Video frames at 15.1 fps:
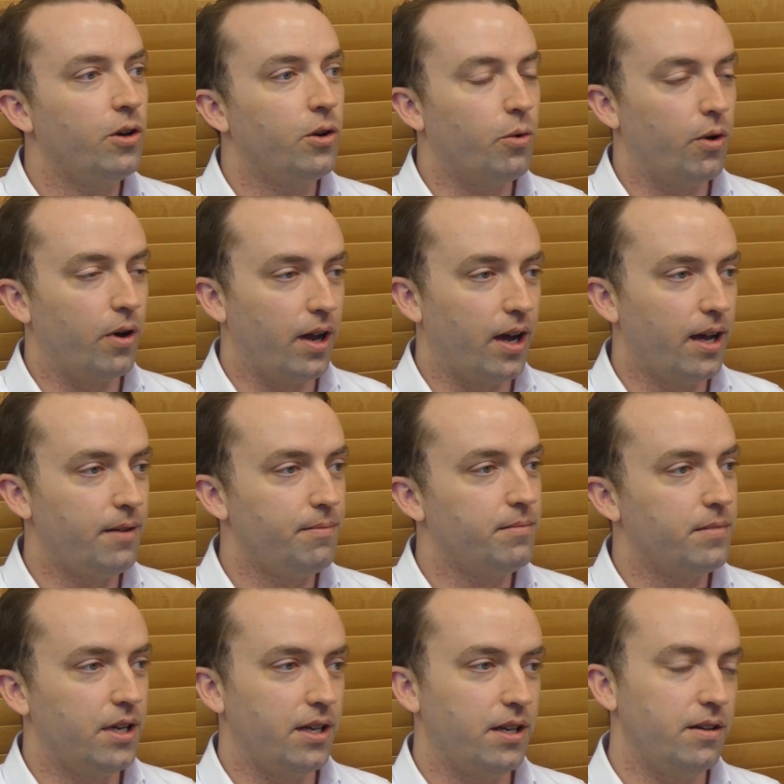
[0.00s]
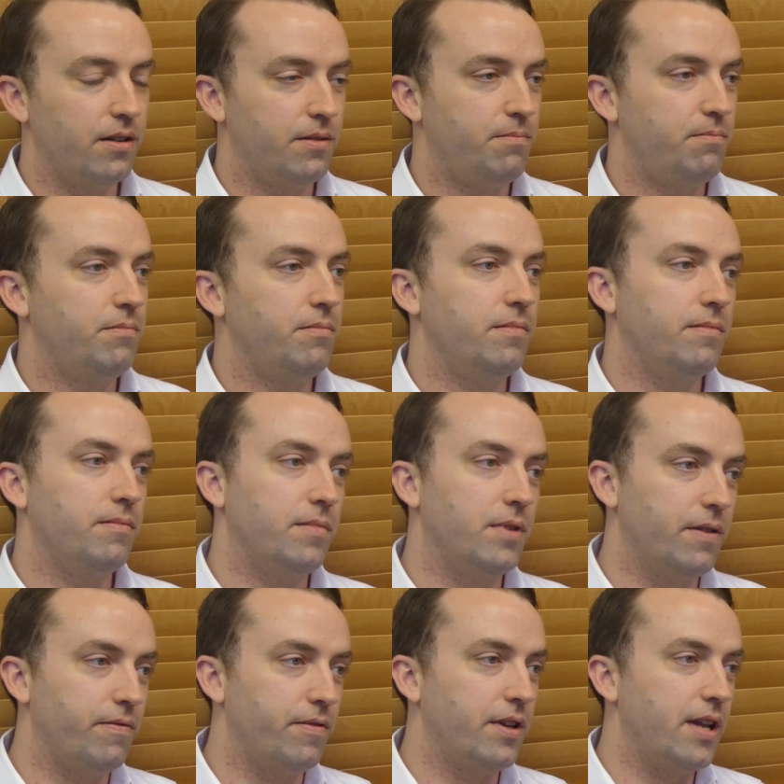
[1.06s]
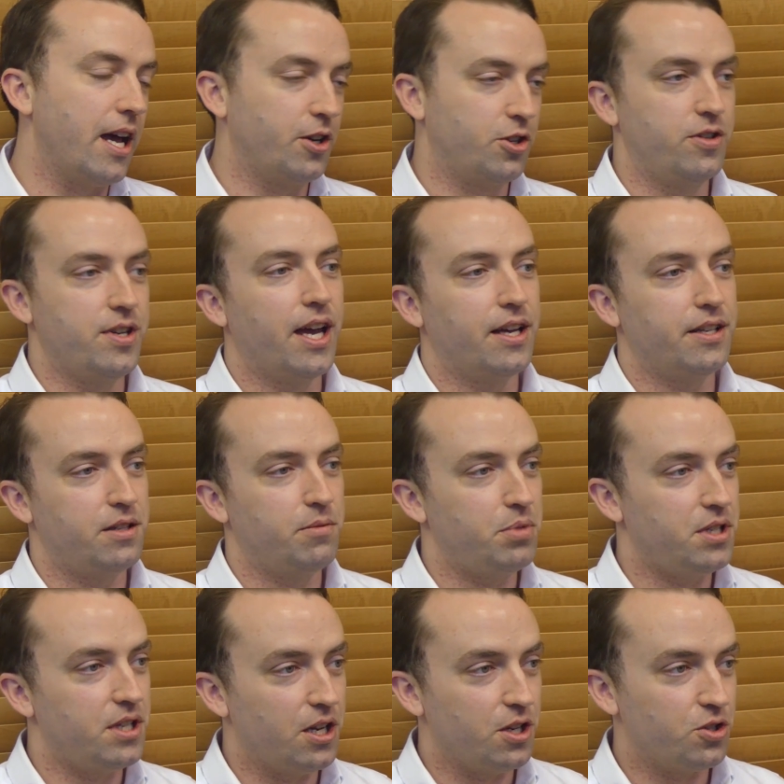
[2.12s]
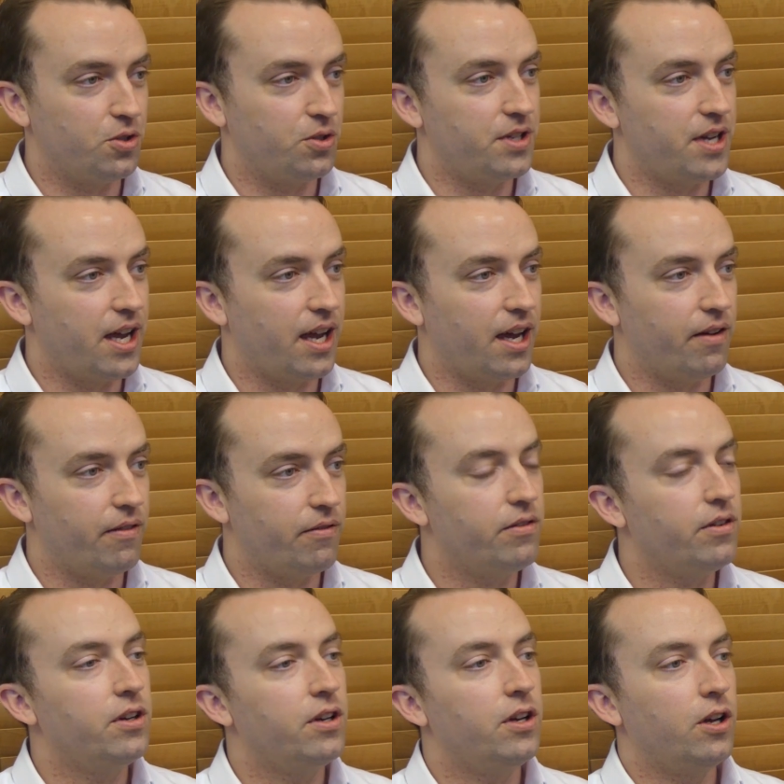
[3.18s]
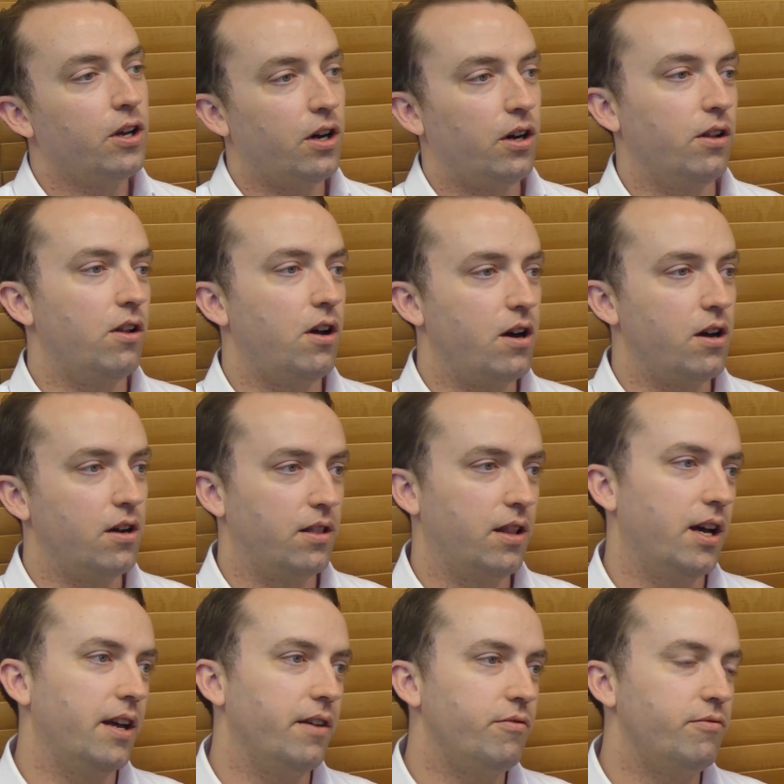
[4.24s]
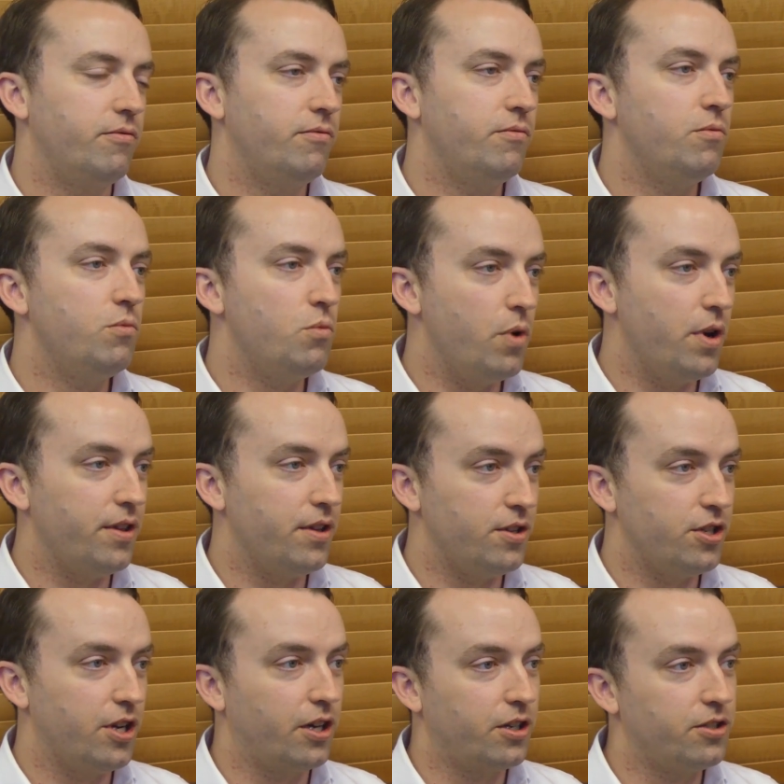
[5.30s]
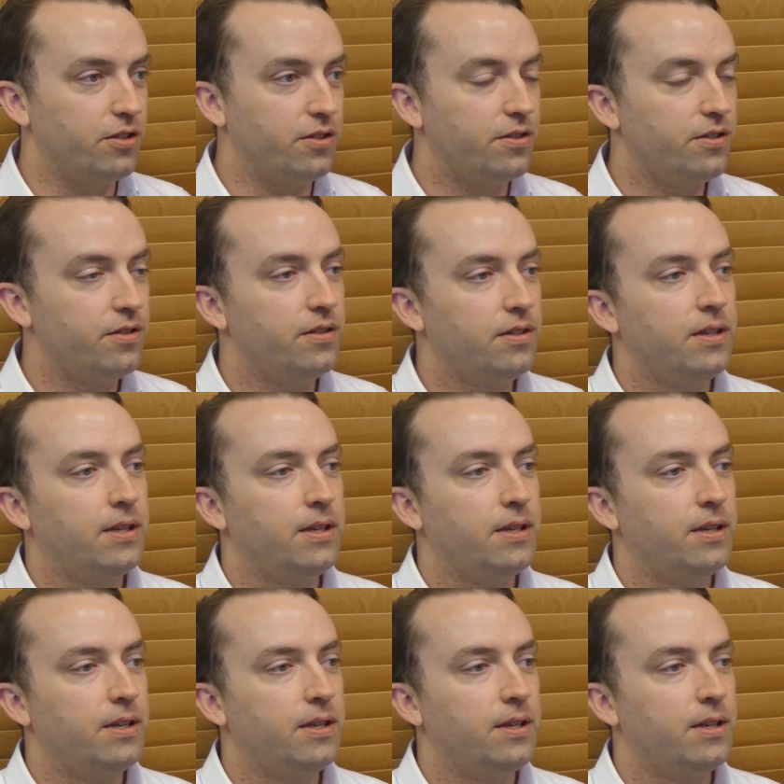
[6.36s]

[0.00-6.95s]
or not, and if it actually has the potential to have a long life with injections.